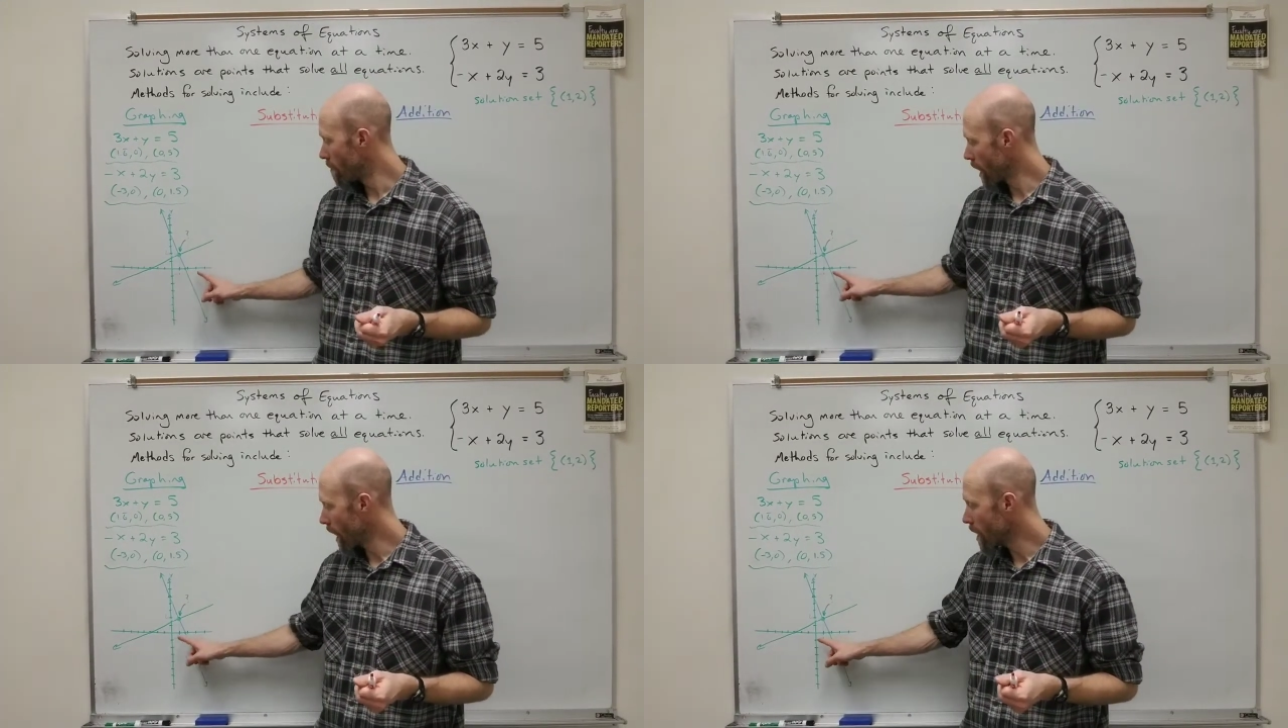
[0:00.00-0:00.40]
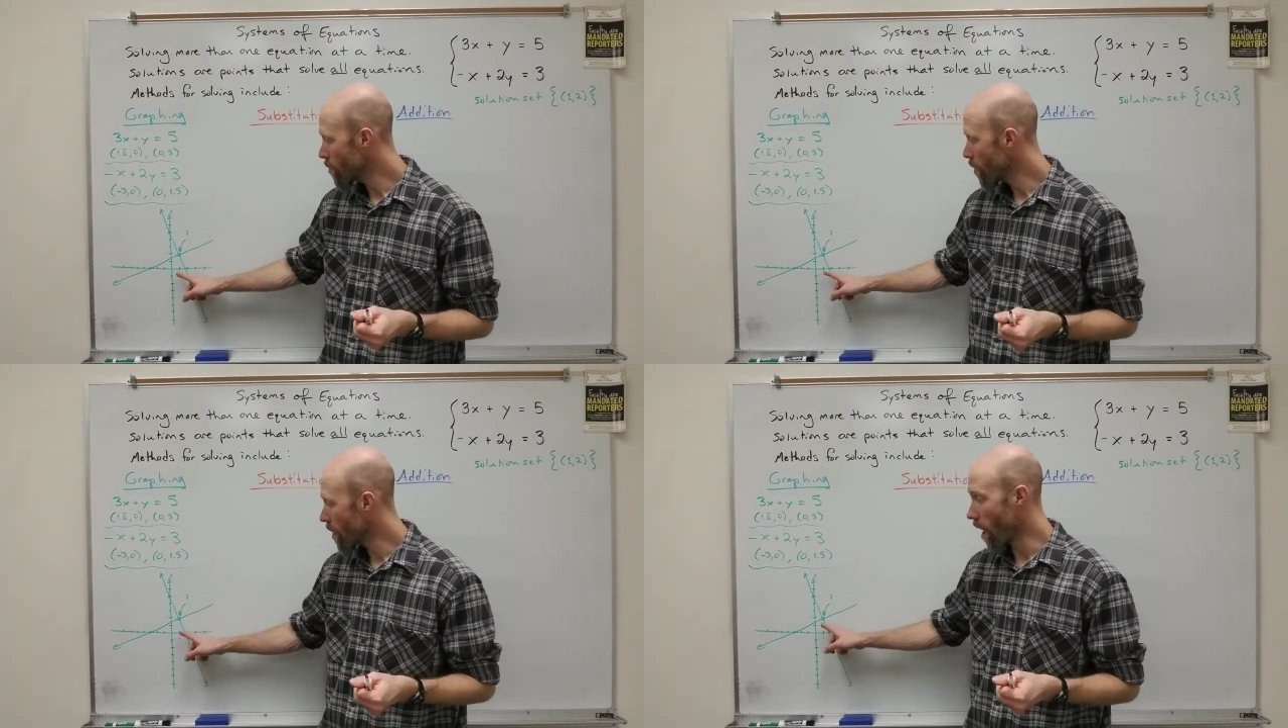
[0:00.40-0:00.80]

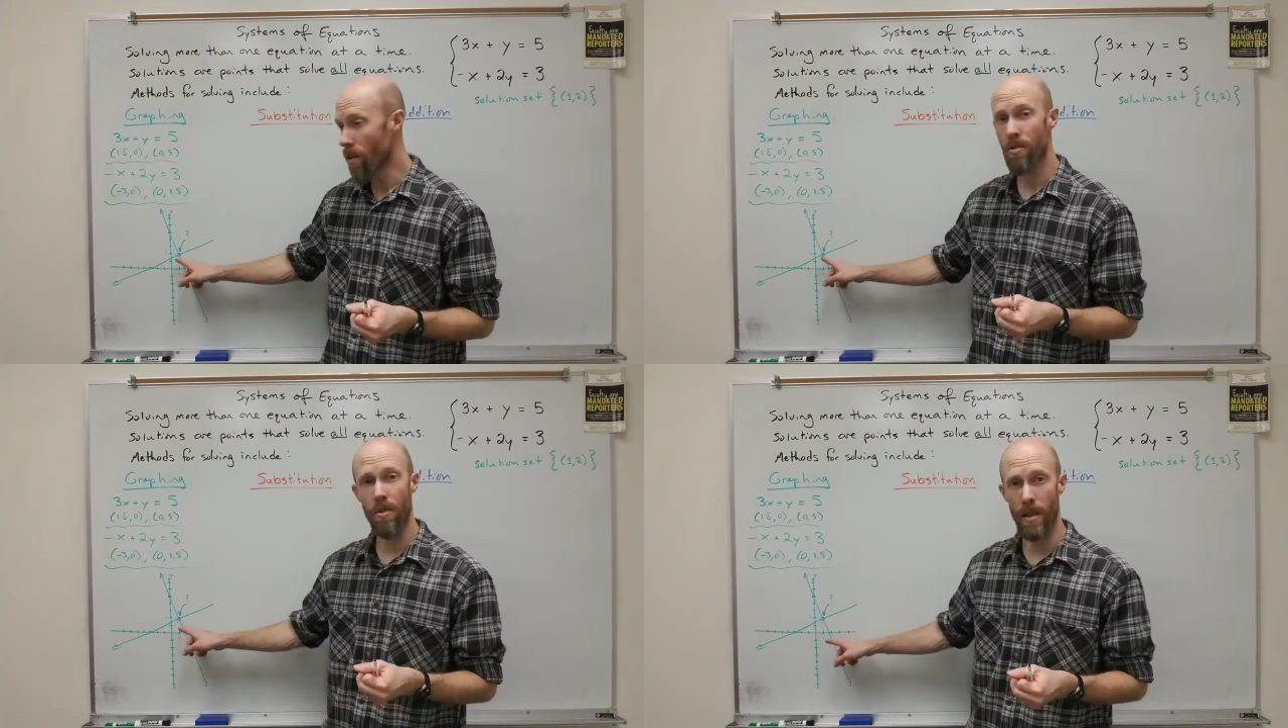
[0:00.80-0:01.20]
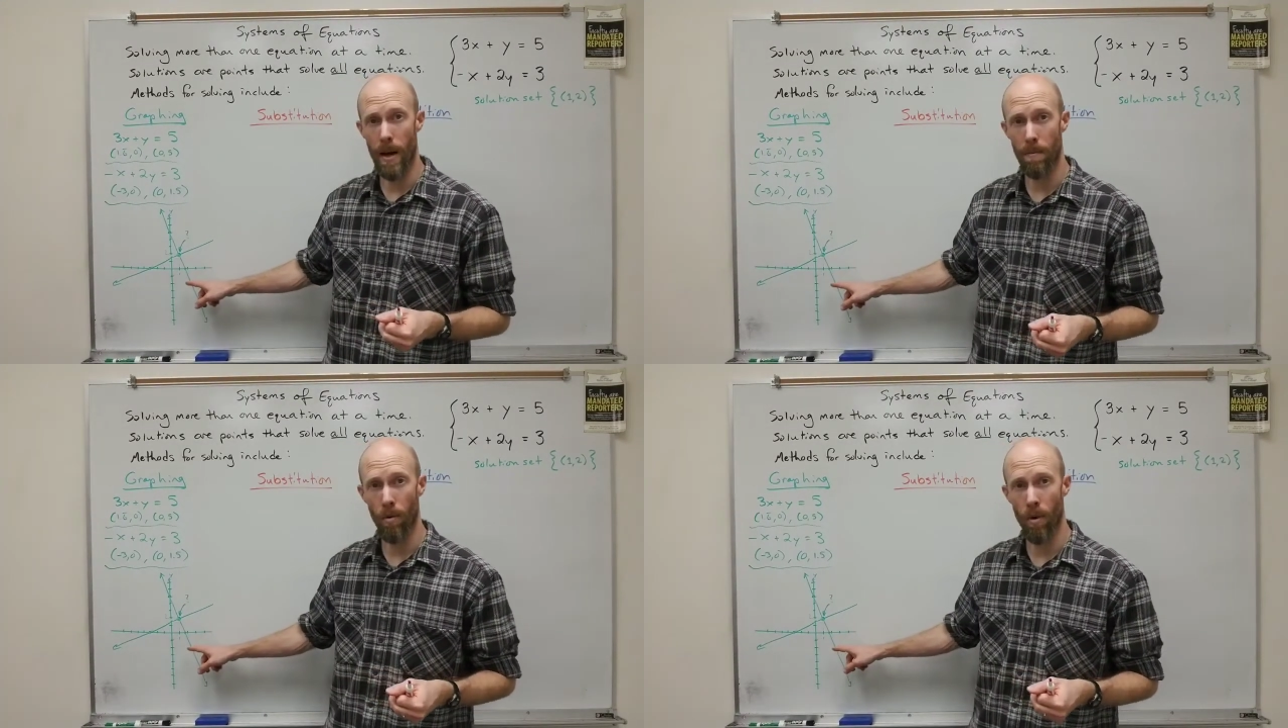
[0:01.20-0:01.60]
anywhere other than
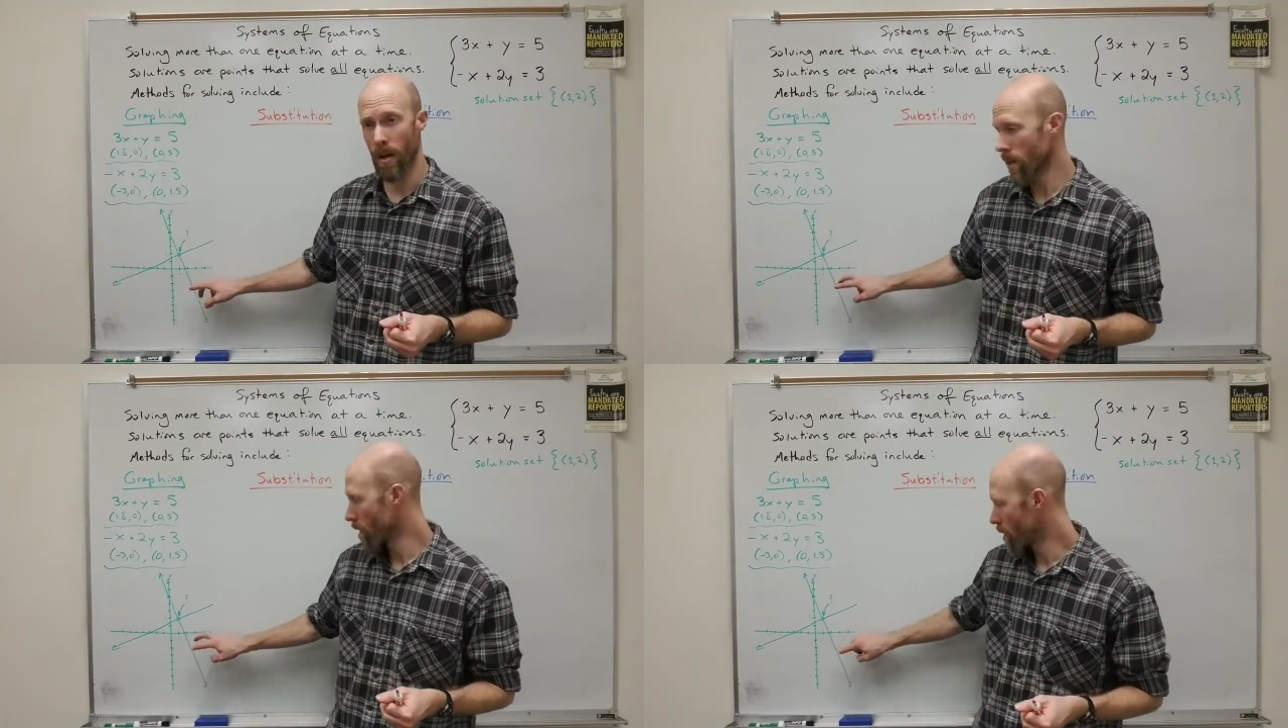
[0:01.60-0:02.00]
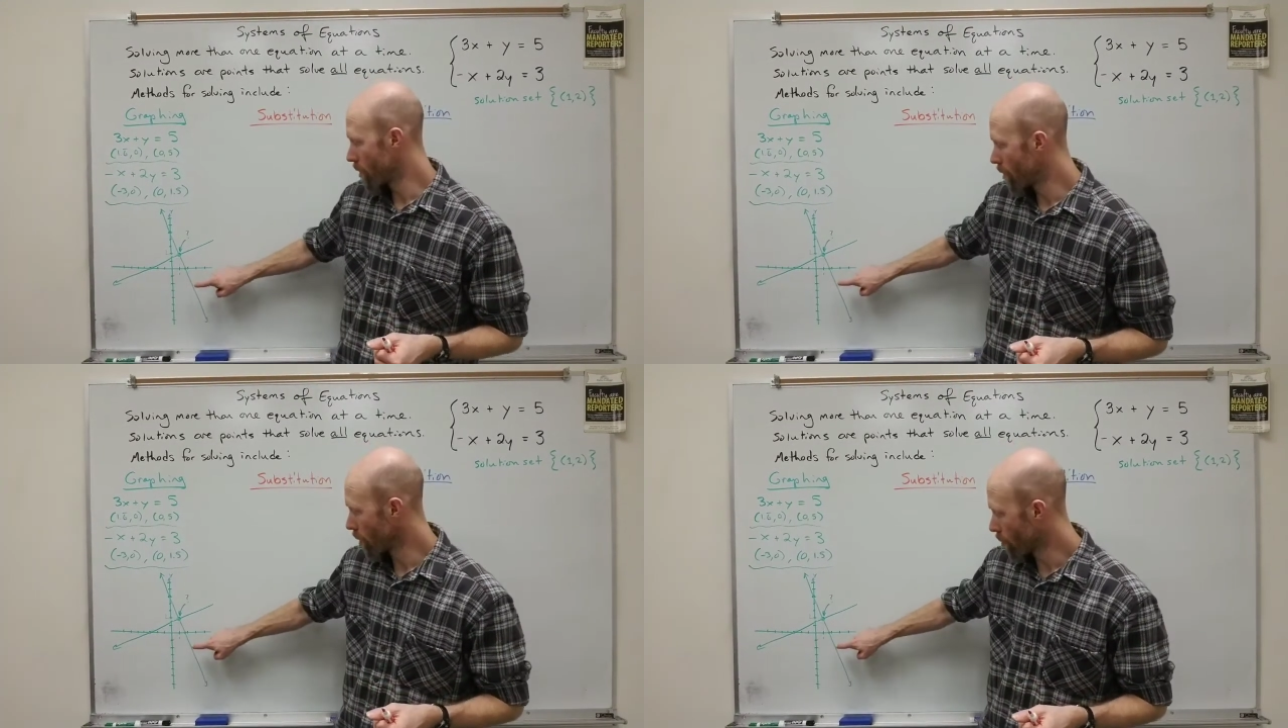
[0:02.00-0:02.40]
that point,
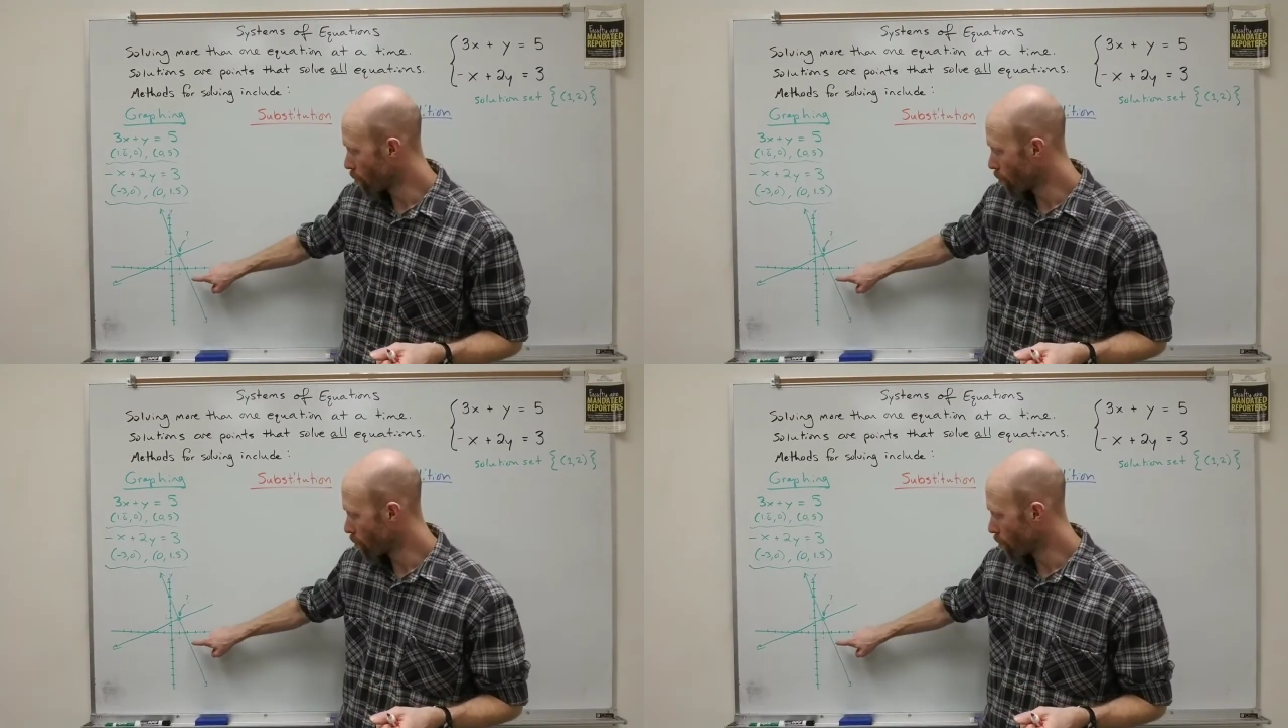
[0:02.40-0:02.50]
the